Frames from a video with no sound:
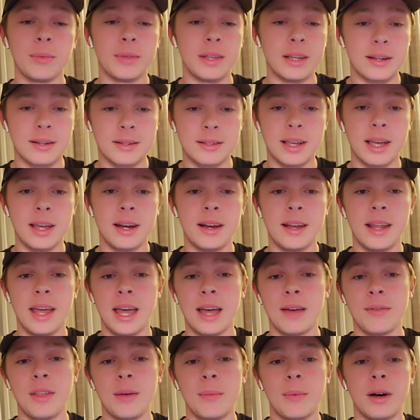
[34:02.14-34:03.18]
excited to
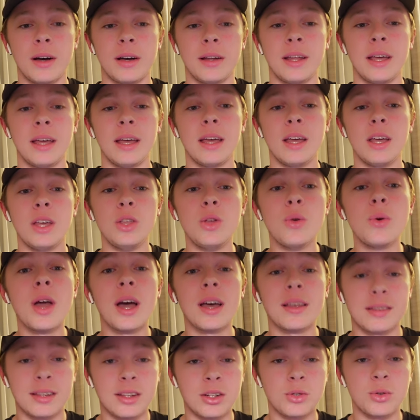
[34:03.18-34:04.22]
have them on. You
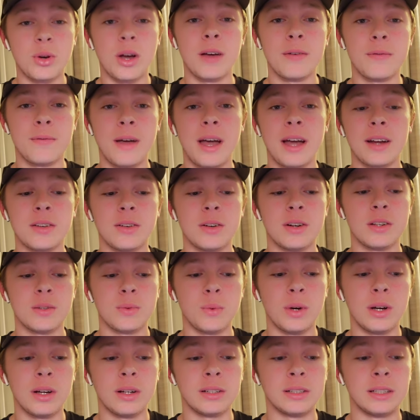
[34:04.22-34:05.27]
guys can try Factor as
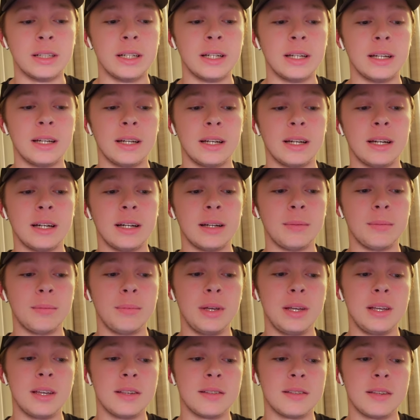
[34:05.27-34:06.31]
well. Um,
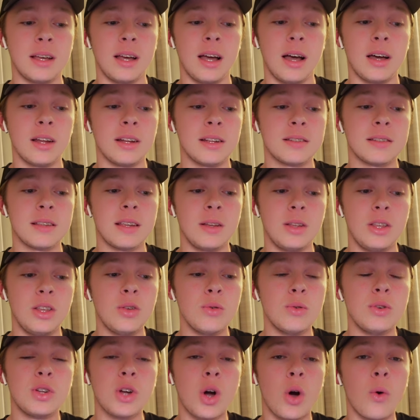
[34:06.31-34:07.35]
because honestly,
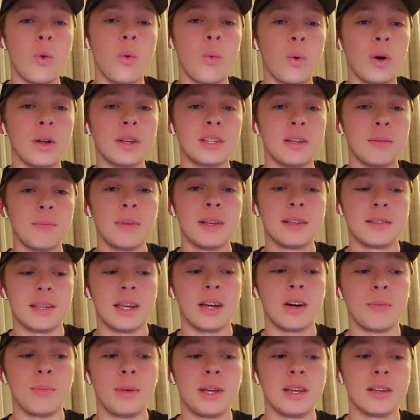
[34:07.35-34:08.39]
you don't want to miss
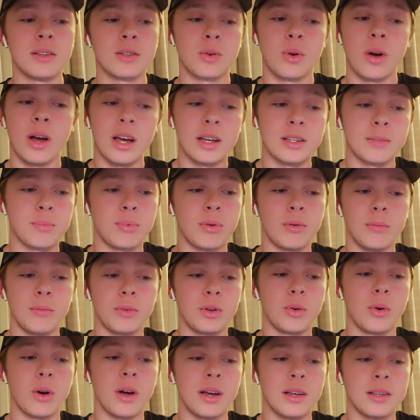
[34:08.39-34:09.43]
out because cross
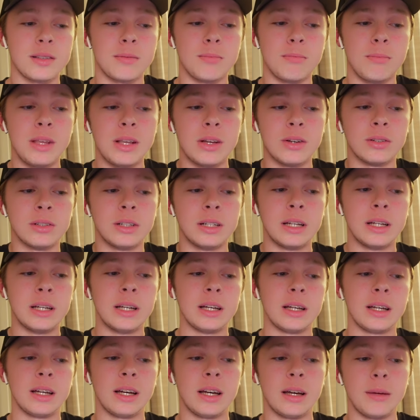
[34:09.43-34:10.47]
cross meal,
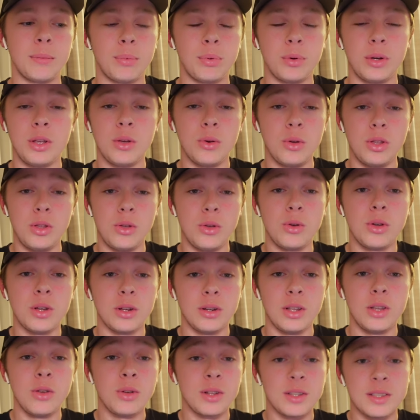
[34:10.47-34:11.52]
uh, you, you,
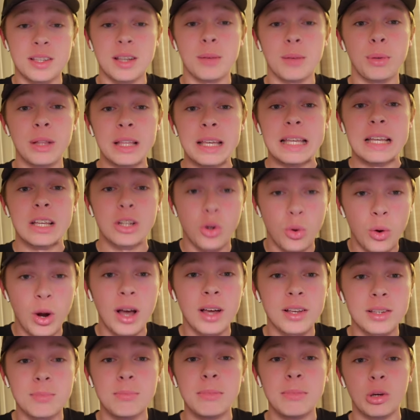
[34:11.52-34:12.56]
can you can simply
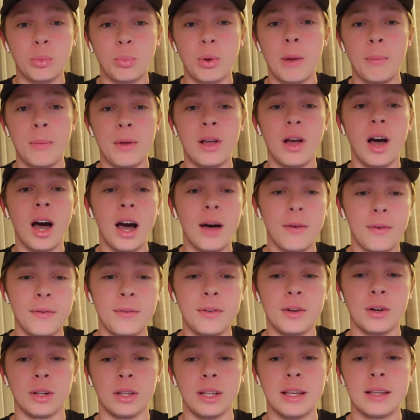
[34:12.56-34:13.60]
cross meal prepping off of
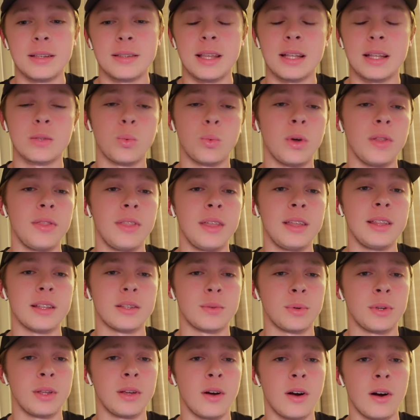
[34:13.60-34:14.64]
your list. That's one thing
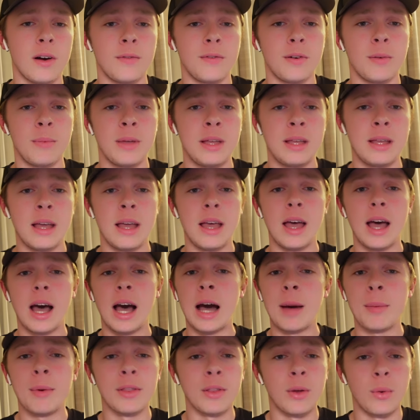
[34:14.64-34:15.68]
that's really hard for me.
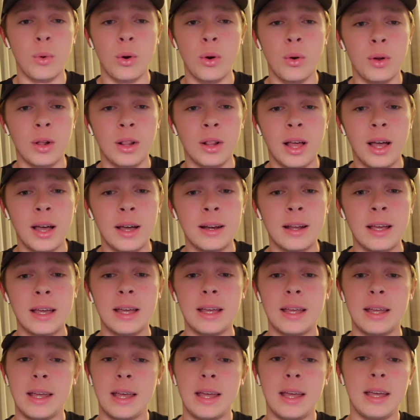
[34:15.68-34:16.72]
I'm on the road a lot,
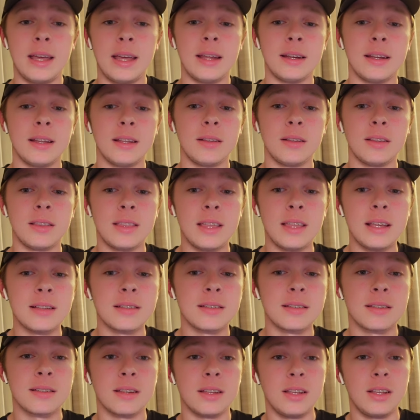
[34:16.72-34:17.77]
and
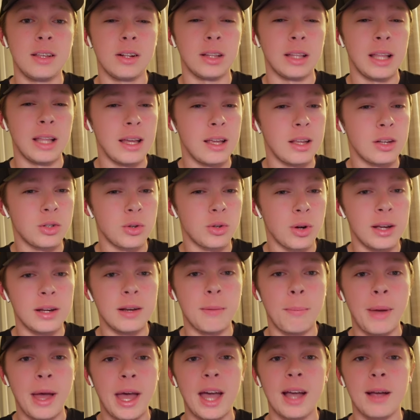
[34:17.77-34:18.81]
things like trying
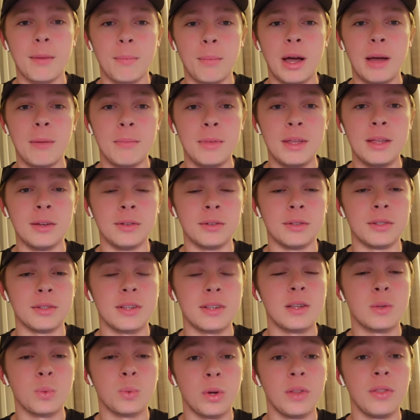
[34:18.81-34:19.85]
to pack my meals
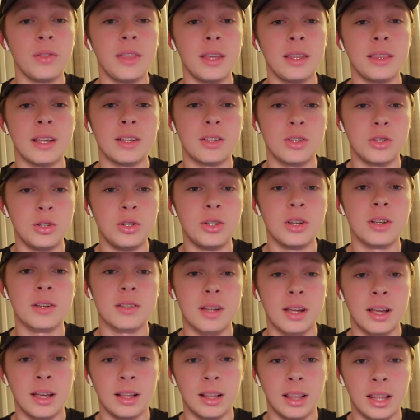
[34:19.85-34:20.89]
is one thing that's
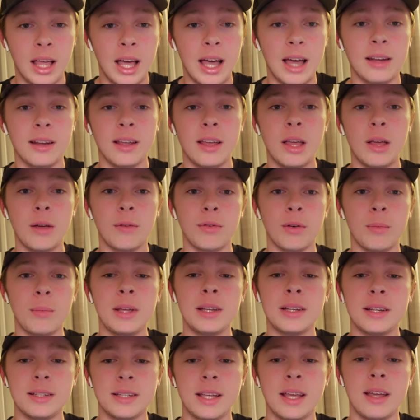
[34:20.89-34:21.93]
just a lot for me
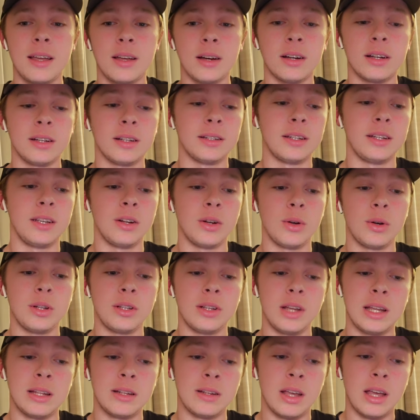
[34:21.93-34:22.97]
to take on. You know,
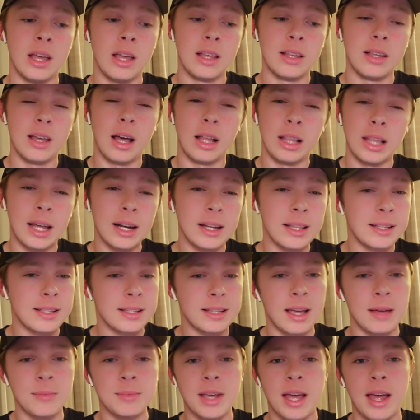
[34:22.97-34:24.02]
and and a lot of the
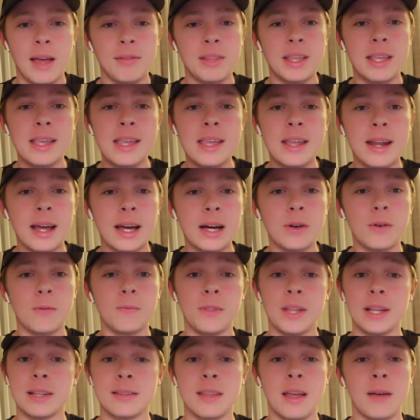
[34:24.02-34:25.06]
times I have to eat
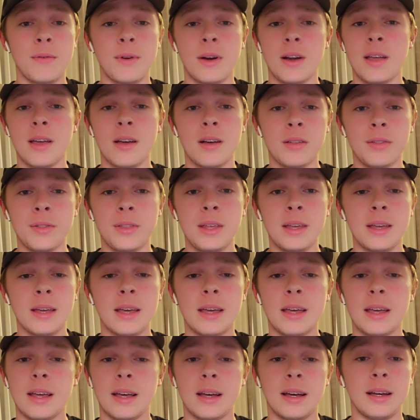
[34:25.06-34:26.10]
out. That's not very healthy,
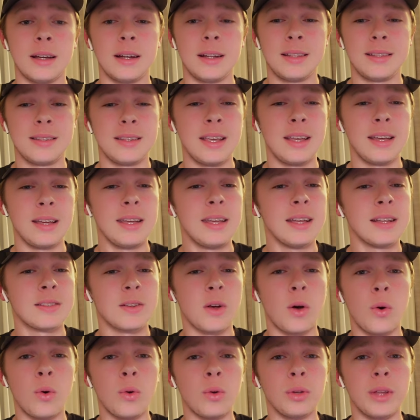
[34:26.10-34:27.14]
uh, and it's it gets
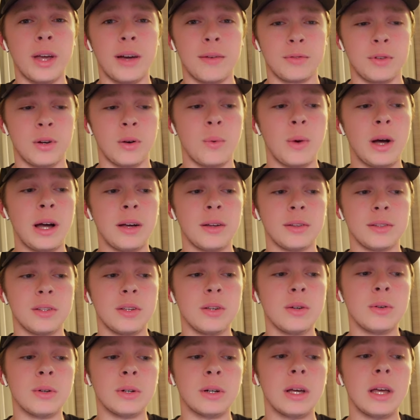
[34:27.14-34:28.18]
old after a while
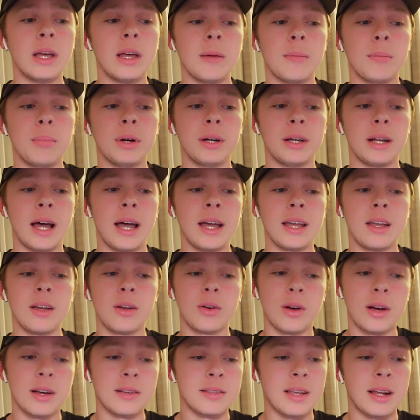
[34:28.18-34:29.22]
too but I can
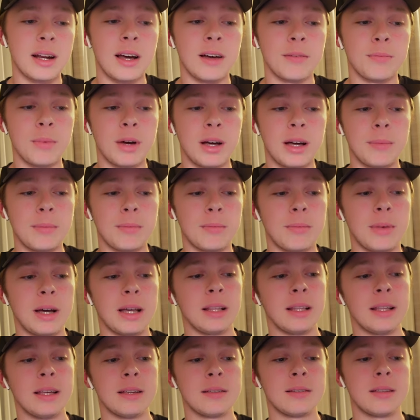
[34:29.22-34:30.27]
cross that off my, my
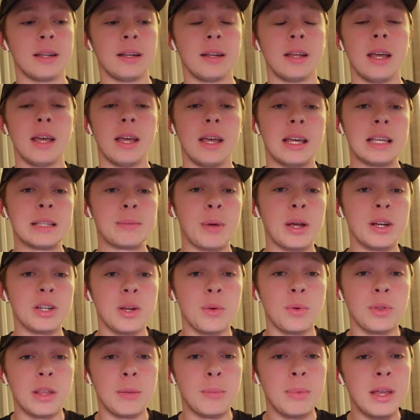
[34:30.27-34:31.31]
list. And especially
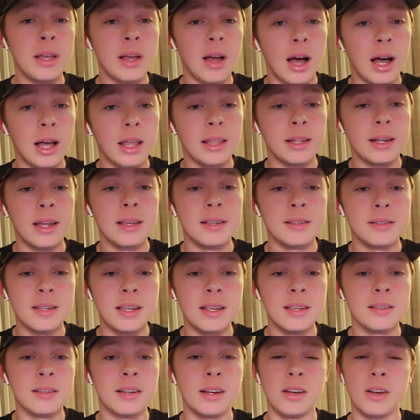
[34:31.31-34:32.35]
with it being holiday
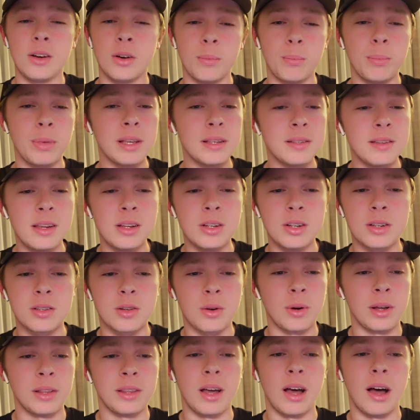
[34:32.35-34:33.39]
season and you're busy just
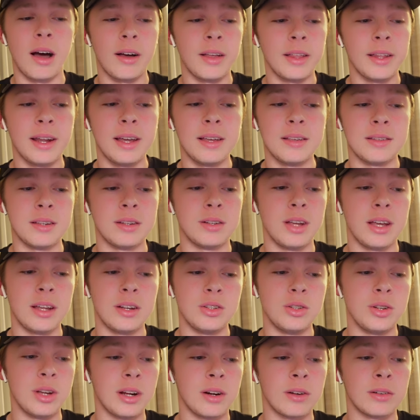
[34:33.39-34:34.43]
around the holidays in, in
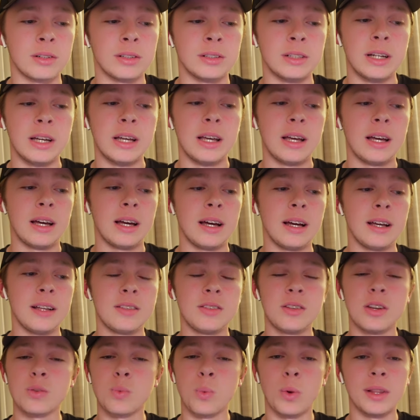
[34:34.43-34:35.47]
general, uh,
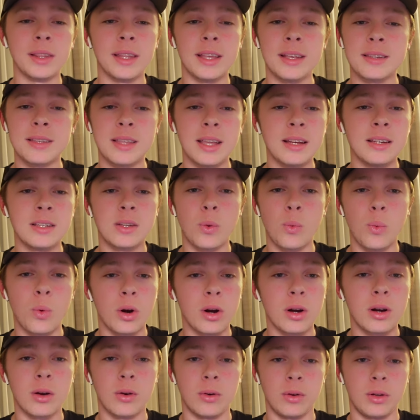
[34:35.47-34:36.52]
it's just one less thing to work,